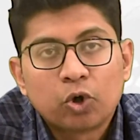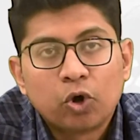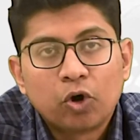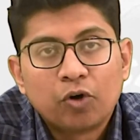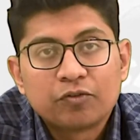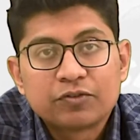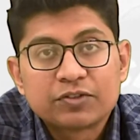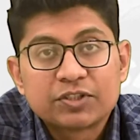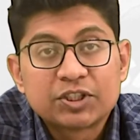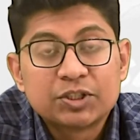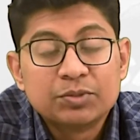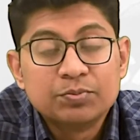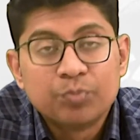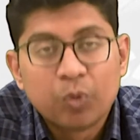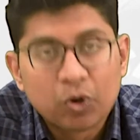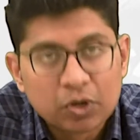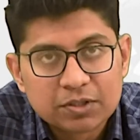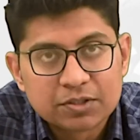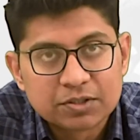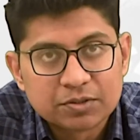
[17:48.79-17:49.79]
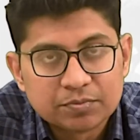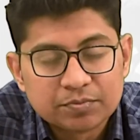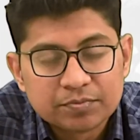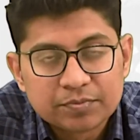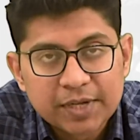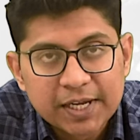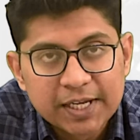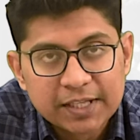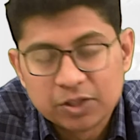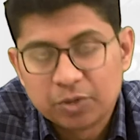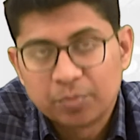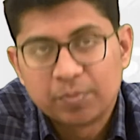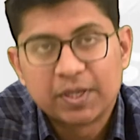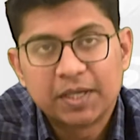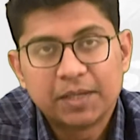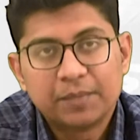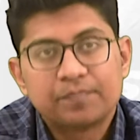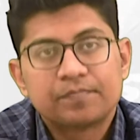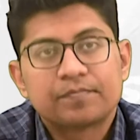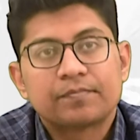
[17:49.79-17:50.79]
of symbolism in the
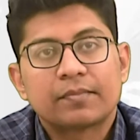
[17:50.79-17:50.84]
play.